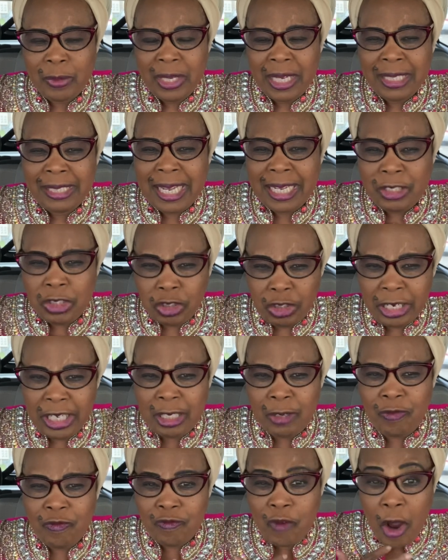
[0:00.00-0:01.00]
They treat
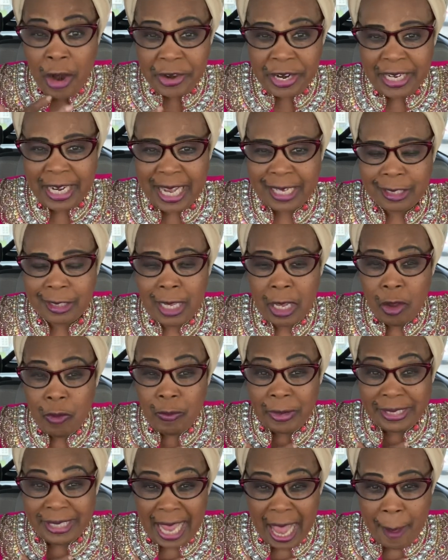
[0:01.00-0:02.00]
foreigners
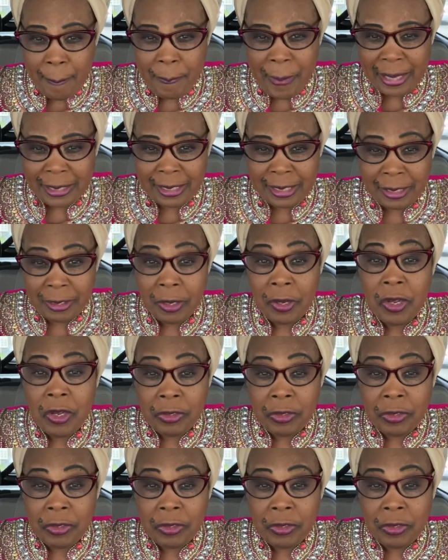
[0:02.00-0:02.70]
with empathy.